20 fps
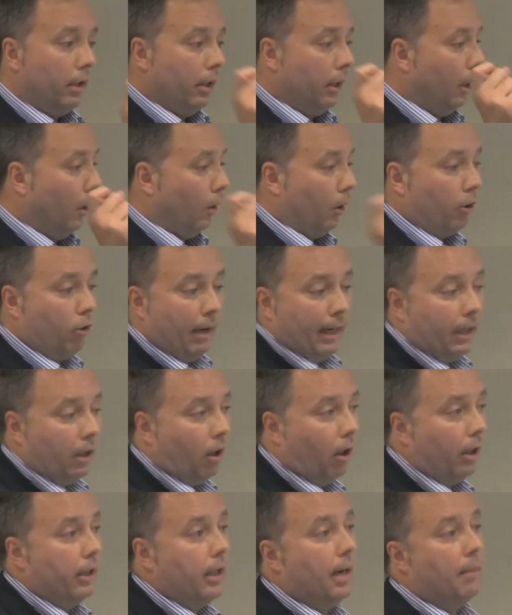you know, a credit
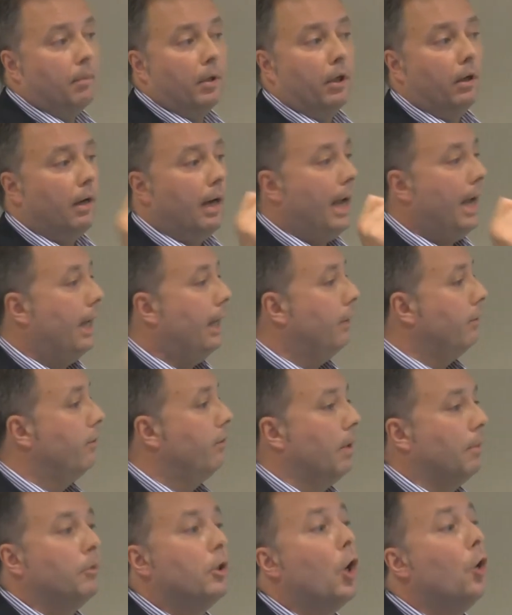card number and
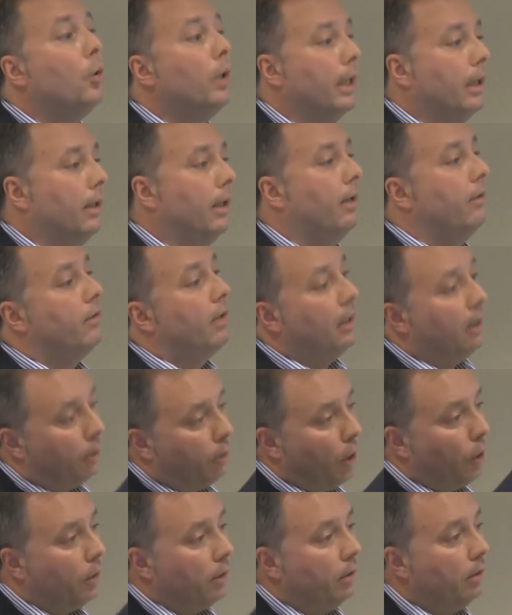some tokens and send the
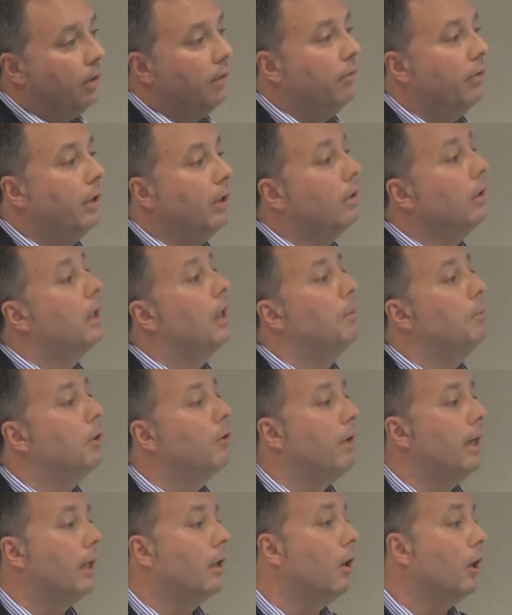token to the field and keep the
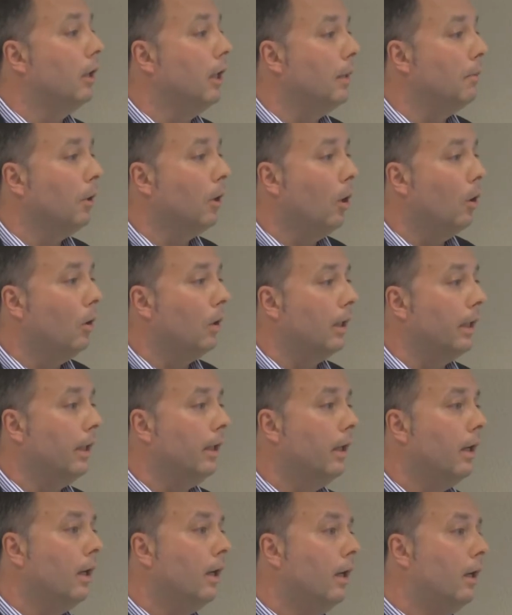credit card number local.
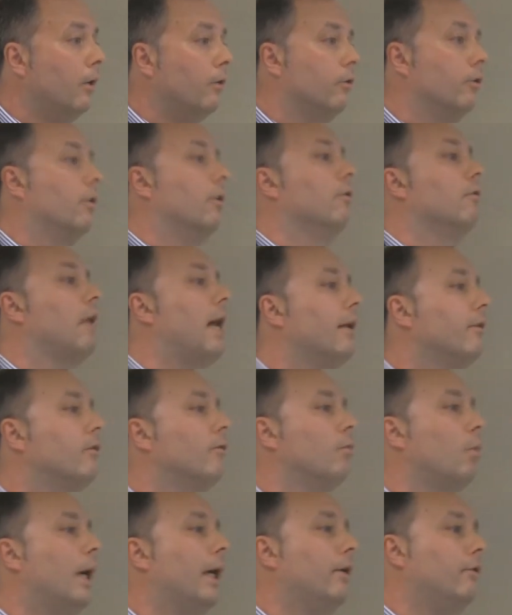So there's lots
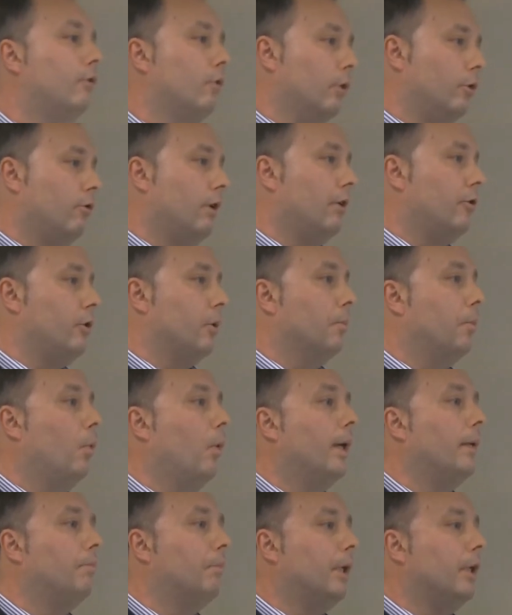of ways to address your
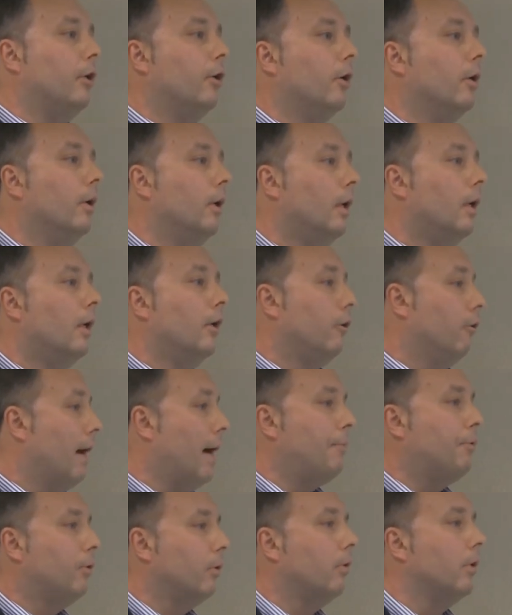point, but you're, you're
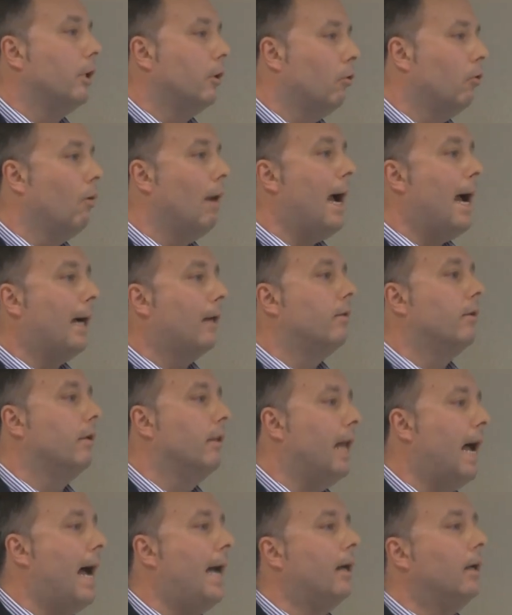absolutely correct
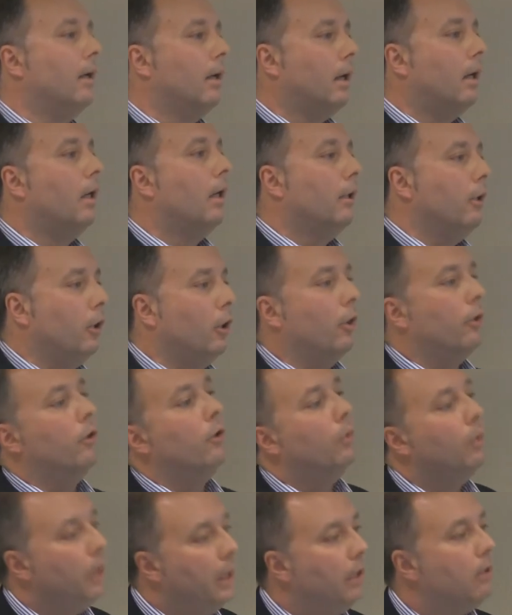in that you, know,
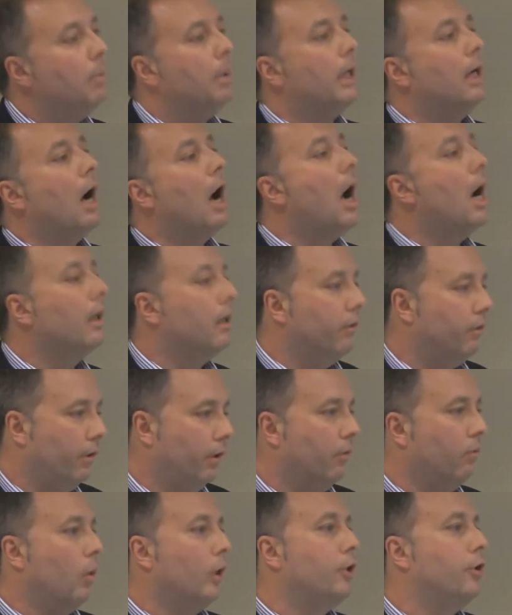you need to be
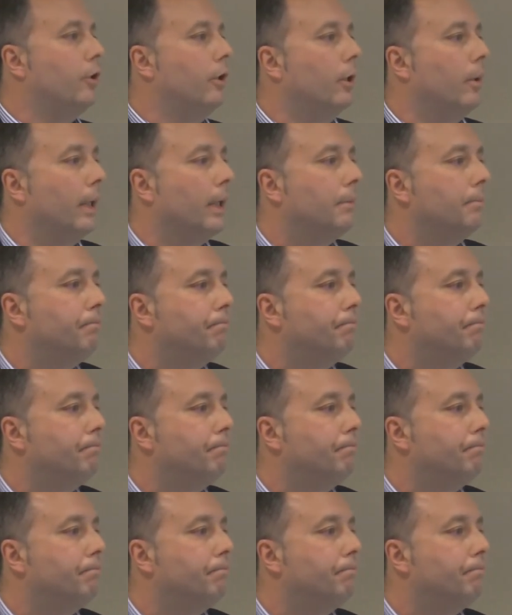cognizant of what you're doing.